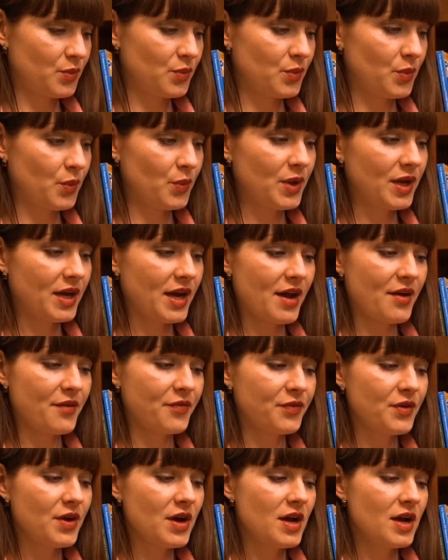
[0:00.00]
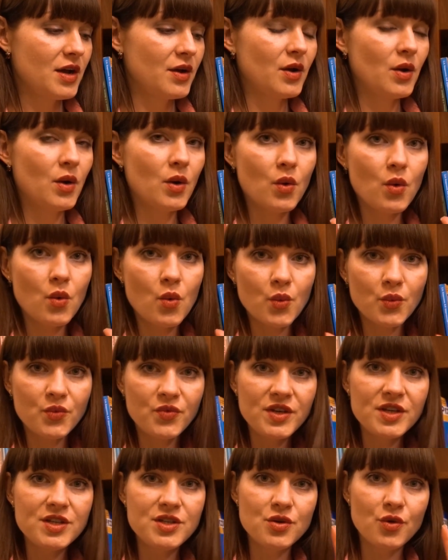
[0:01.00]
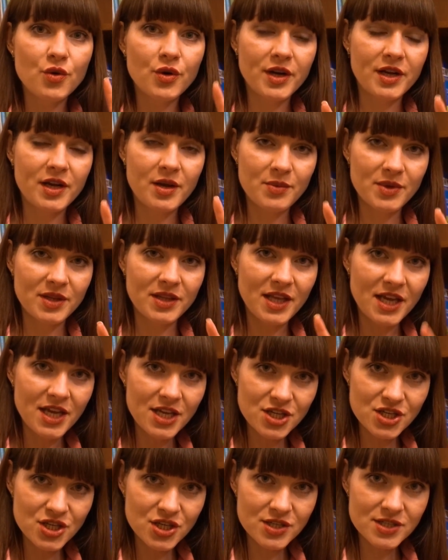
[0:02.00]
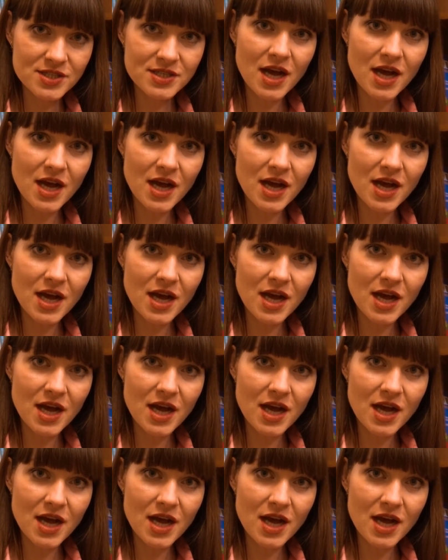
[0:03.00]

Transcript: we have video recommendations